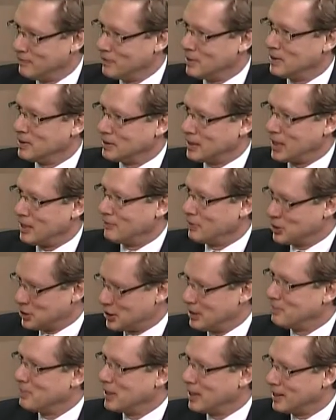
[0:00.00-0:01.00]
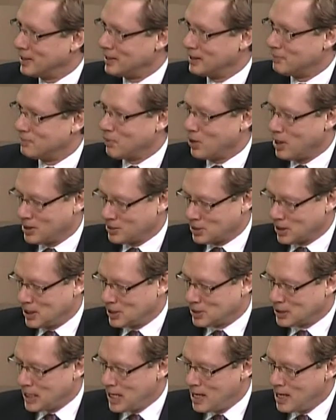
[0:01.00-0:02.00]
a kind of a simulated
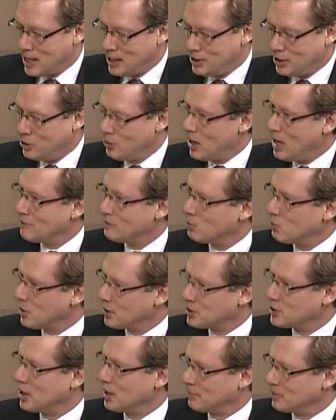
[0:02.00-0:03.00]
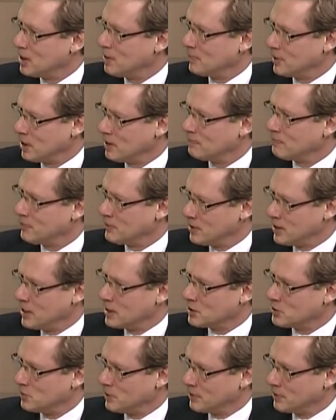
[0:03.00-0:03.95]
process. You have a workshop coming up for the next one,